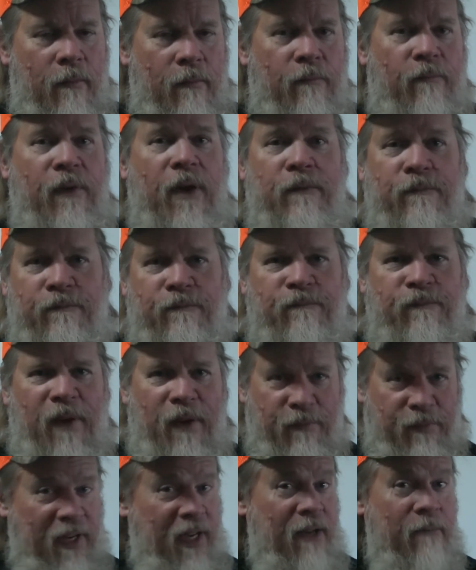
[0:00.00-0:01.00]

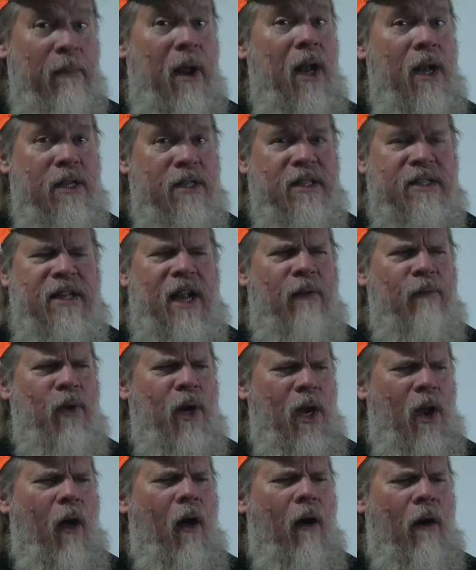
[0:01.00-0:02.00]
15 minutes, it's not
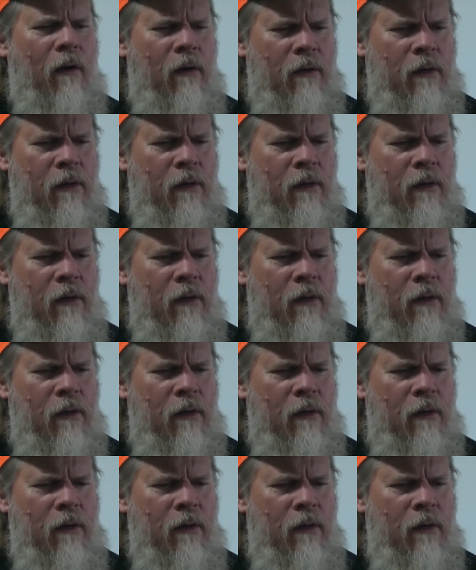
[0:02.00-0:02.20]
very long.